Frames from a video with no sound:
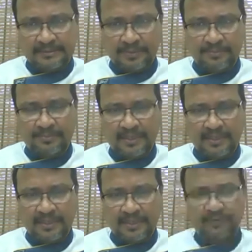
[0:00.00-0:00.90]
plum
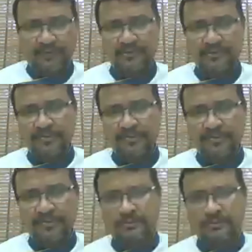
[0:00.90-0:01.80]
cake will also be
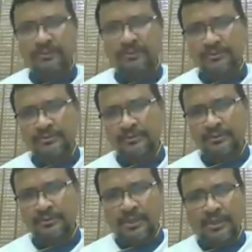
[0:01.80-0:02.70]
sold,
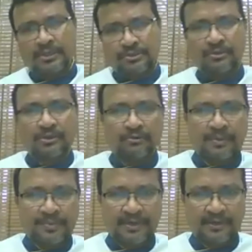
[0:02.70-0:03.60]
so, sold over a
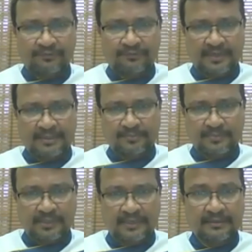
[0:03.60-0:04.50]
period of time
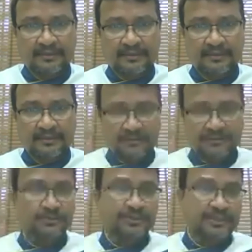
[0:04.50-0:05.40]
until the
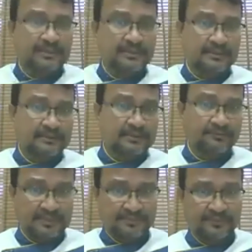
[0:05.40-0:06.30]
new year and the
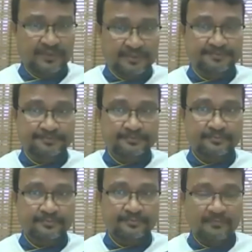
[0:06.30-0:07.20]
first week.
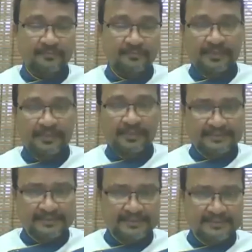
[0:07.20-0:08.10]
And that is a
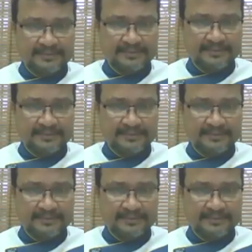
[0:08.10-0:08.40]
season where